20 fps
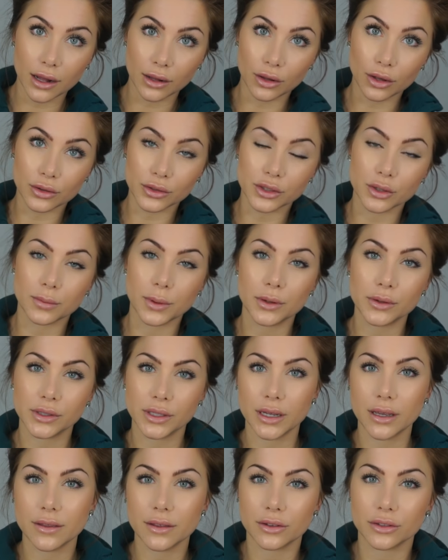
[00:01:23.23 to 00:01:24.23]
I'll also post
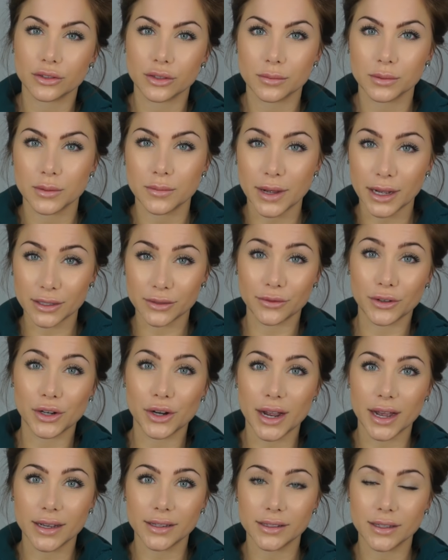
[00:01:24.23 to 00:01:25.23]
it in the description box for you
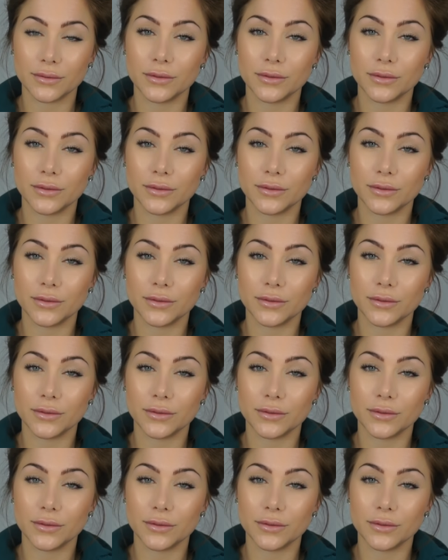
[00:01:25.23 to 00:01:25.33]
guys